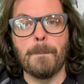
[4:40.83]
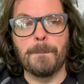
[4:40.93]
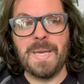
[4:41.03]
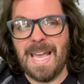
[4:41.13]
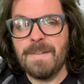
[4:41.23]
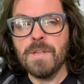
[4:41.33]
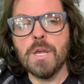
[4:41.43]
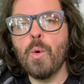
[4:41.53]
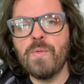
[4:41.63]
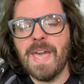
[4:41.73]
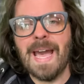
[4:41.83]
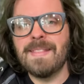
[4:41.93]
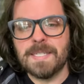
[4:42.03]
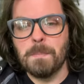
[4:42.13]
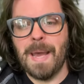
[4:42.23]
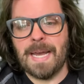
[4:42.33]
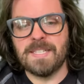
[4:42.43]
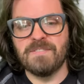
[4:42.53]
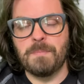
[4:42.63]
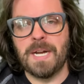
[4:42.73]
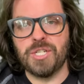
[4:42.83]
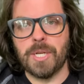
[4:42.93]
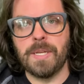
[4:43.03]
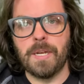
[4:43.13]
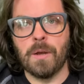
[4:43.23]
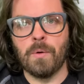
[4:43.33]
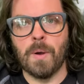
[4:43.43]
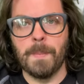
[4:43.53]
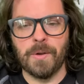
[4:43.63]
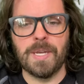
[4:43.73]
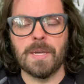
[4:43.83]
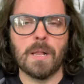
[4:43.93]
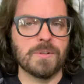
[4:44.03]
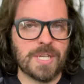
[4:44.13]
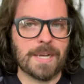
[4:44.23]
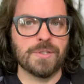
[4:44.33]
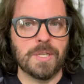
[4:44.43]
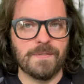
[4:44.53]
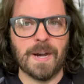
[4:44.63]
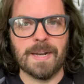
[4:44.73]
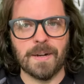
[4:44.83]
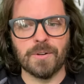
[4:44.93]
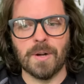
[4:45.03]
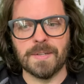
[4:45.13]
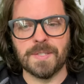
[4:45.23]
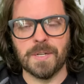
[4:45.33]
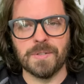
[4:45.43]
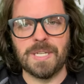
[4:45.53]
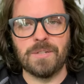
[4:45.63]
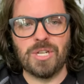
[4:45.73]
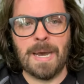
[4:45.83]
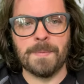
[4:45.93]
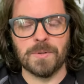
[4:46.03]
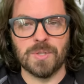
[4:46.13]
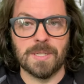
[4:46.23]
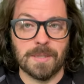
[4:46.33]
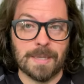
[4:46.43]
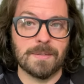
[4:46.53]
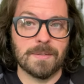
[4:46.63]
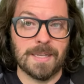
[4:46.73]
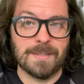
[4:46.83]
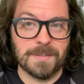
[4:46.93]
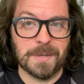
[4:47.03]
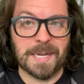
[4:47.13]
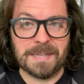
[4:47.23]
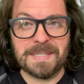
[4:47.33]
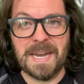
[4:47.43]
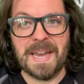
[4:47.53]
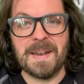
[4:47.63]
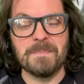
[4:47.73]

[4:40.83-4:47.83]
even though they had this massive budget, you know, $1 million actually divided across 13 chapters, it's still kind of tight.